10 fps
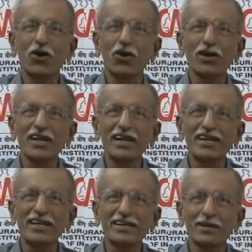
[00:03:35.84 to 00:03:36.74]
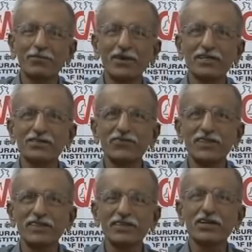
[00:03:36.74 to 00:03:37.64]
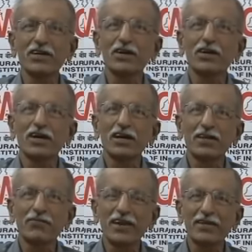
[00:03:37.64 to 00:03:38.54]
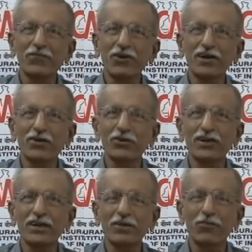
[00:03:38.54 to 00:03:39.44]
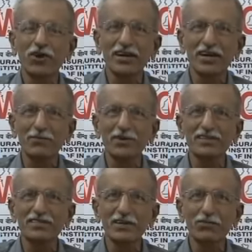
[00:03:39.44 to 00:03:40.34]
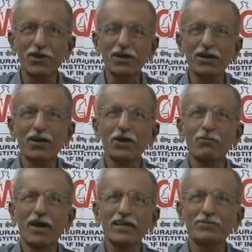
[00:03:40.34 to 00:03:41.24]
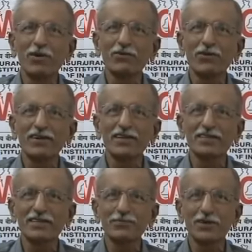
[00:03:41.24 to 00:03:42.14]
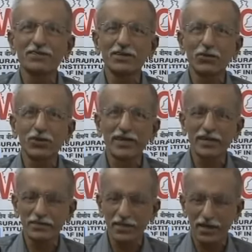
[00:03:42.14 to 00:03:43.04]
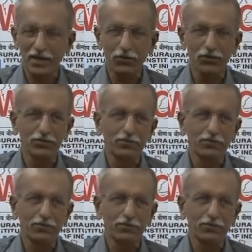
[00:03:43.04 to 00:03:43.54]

All are Indian companies with, if any foreign companies involved, maximum 26% holding is allowed.